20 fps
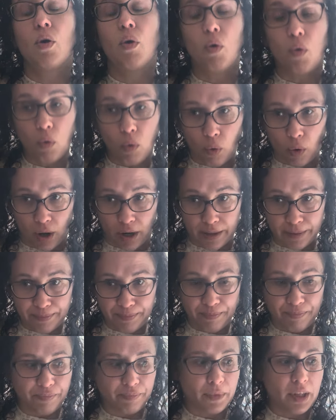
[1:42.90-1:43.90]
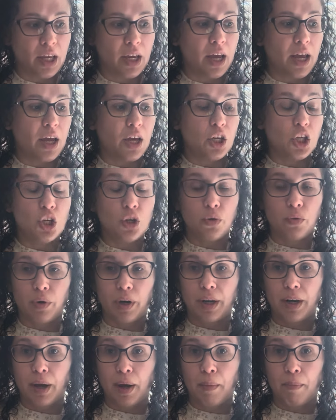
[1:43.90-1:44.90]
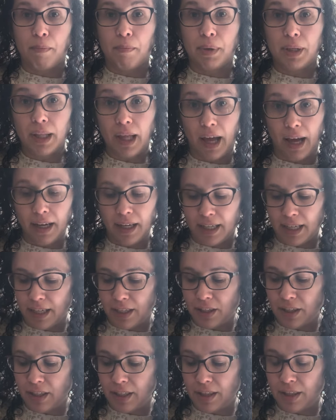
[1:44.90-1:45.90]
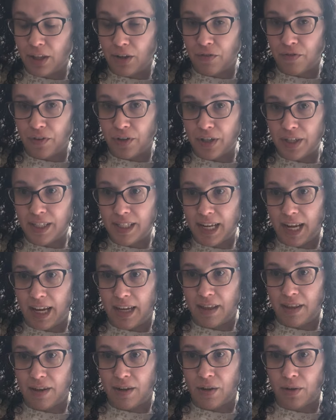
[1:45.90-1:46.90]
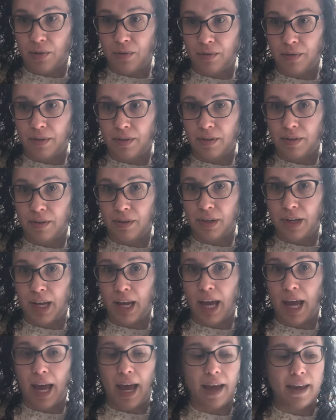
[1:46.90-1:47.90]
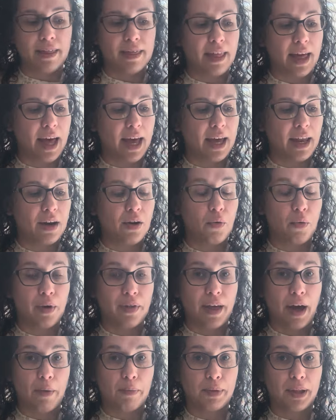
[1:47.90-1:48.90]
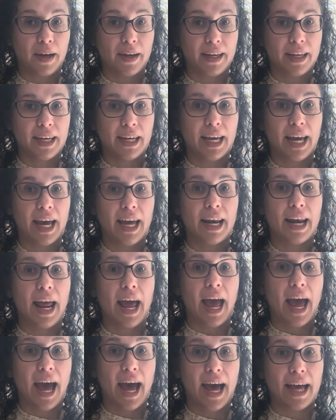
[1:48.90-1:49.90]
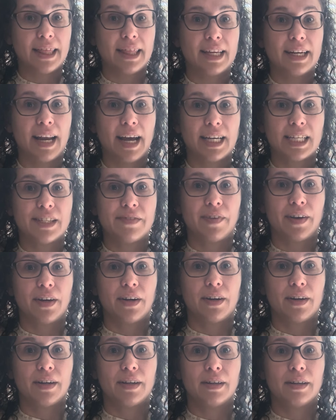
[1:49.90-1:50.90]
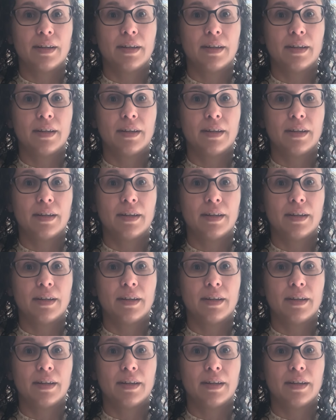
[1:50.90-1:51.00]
or you would pluck the first 8th note and then, without plucking again, add the next finger.